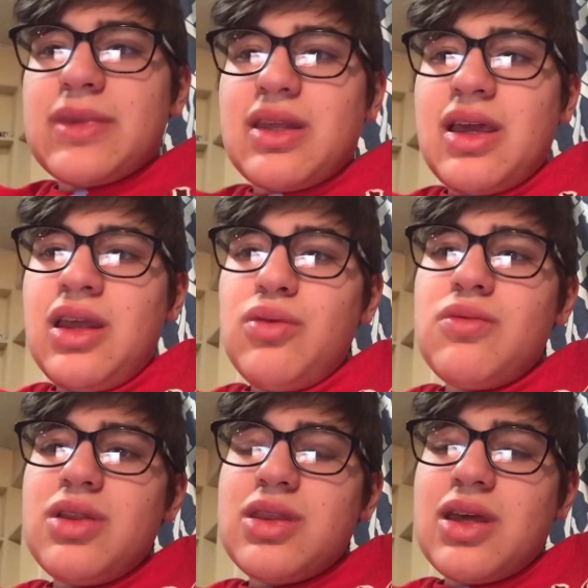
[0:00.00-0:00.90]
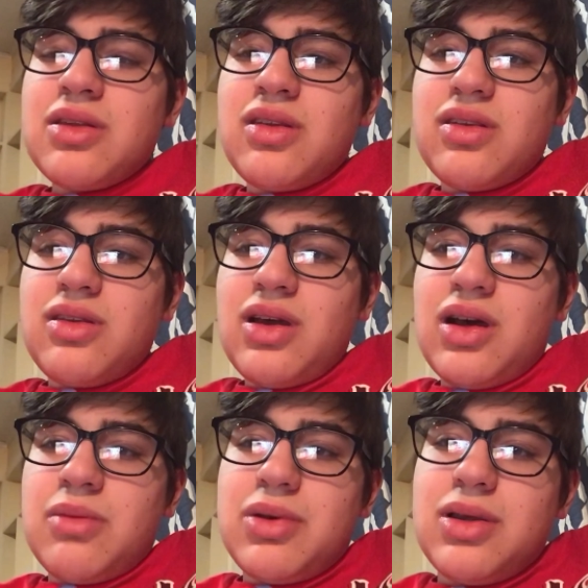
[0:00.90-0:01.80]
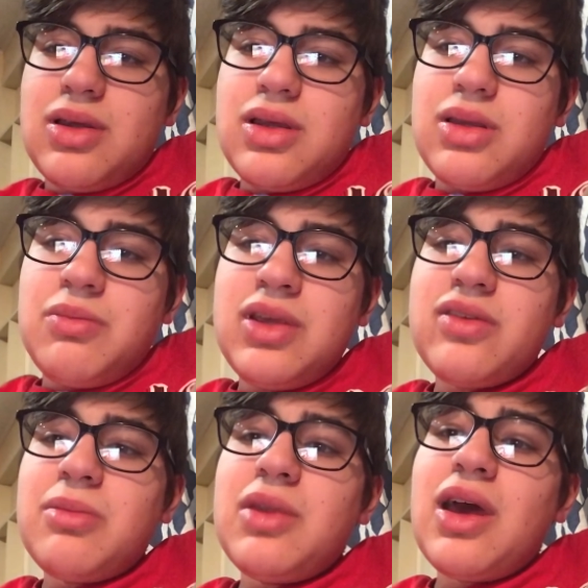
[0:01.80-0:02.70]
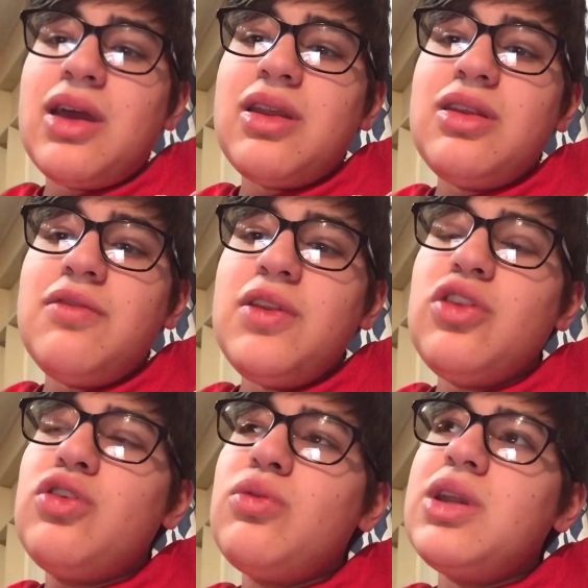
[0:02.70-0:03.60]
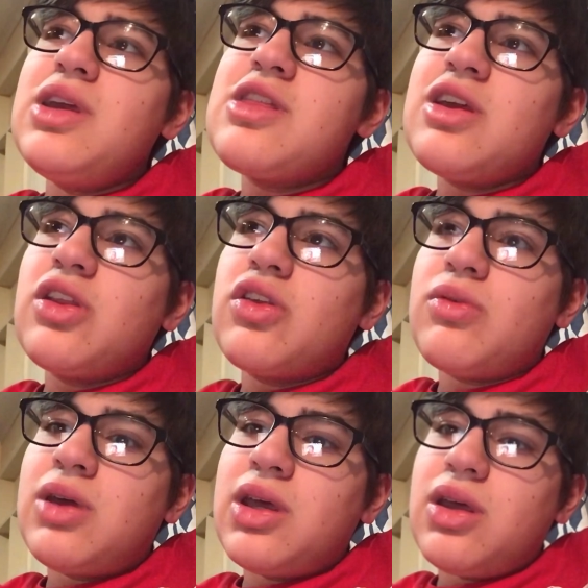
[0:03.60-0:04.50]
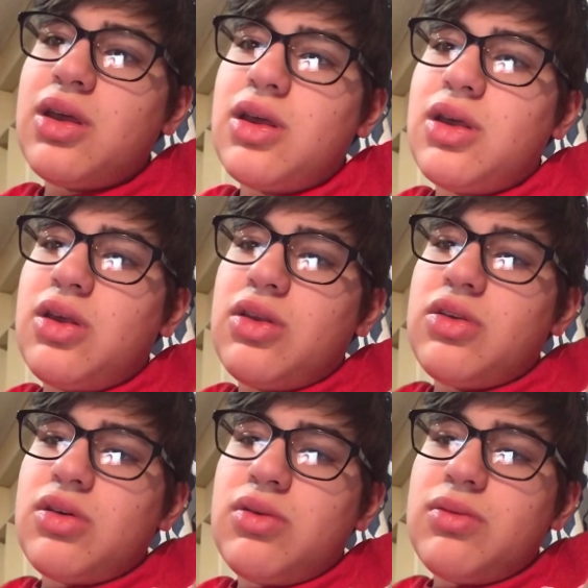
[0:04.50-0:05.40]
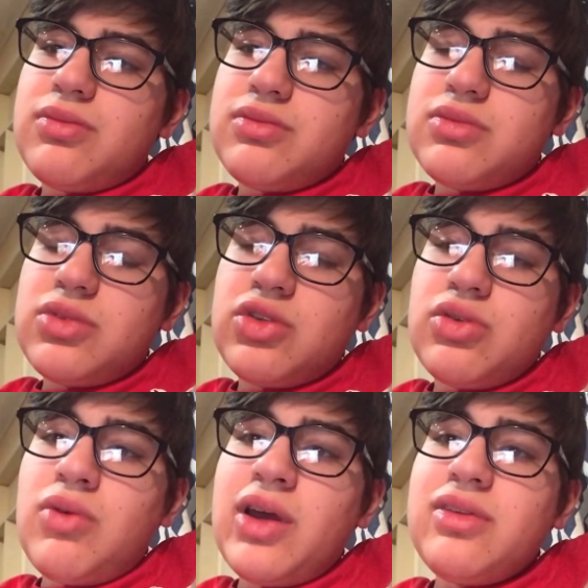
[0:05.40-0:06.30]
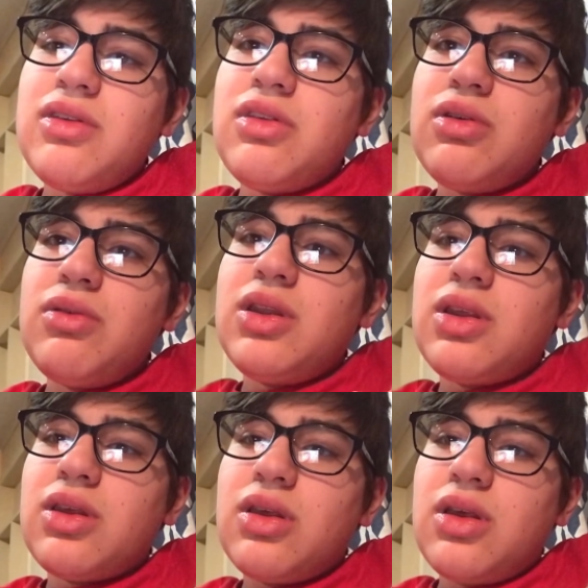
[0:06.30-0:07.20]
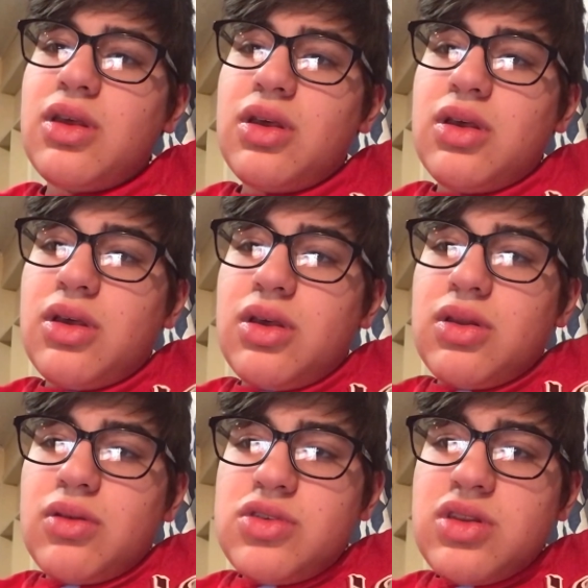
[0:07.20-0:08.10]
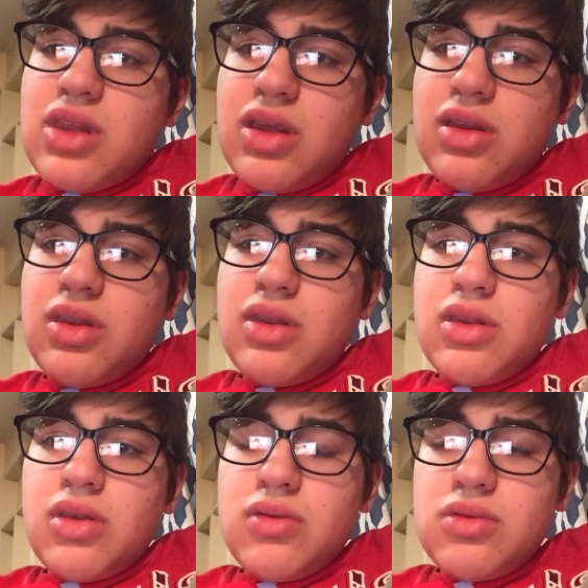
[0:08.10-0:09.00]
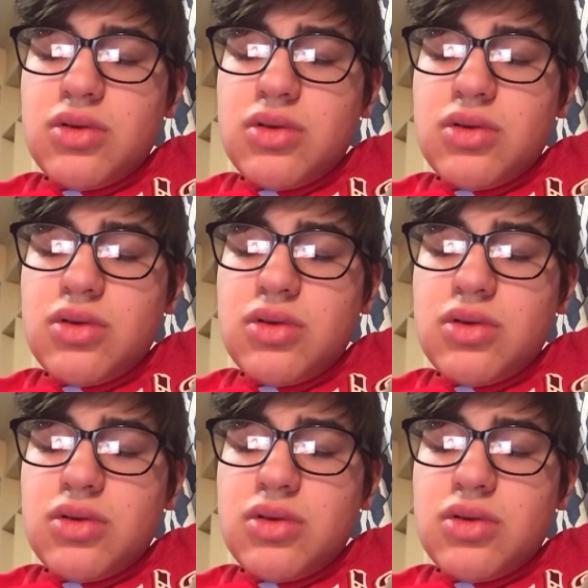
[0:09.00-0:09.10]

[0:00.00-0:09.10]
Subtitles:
And I want that to stop because I didn't even do anything to it. So so why is it doing it? Don't you think don't